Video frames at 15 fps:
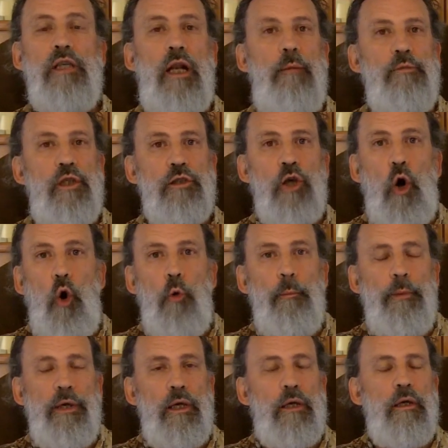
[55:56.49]
and I'm just
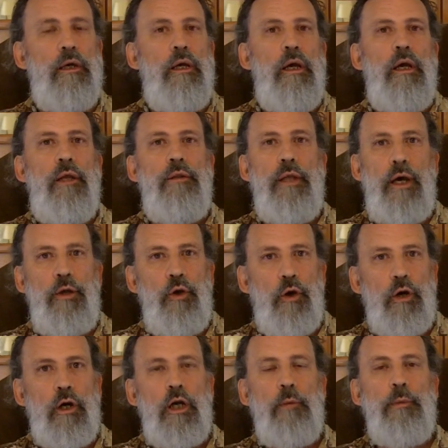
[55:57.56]
hoping that
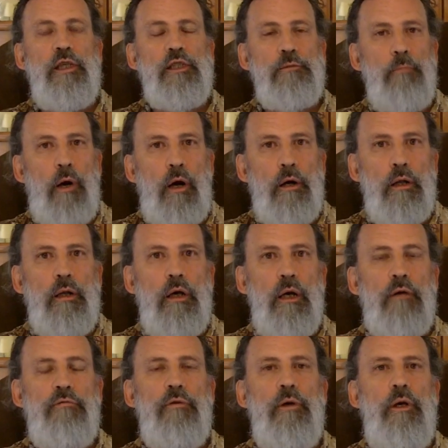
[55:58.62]
you're going to be smart
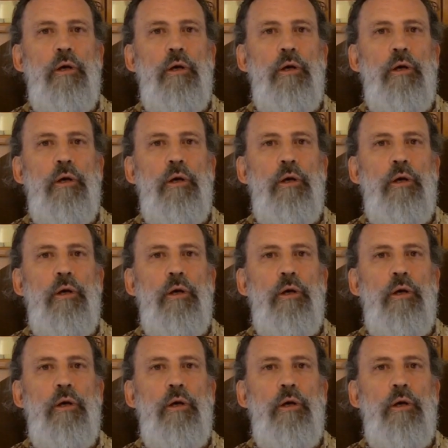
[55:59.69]
enough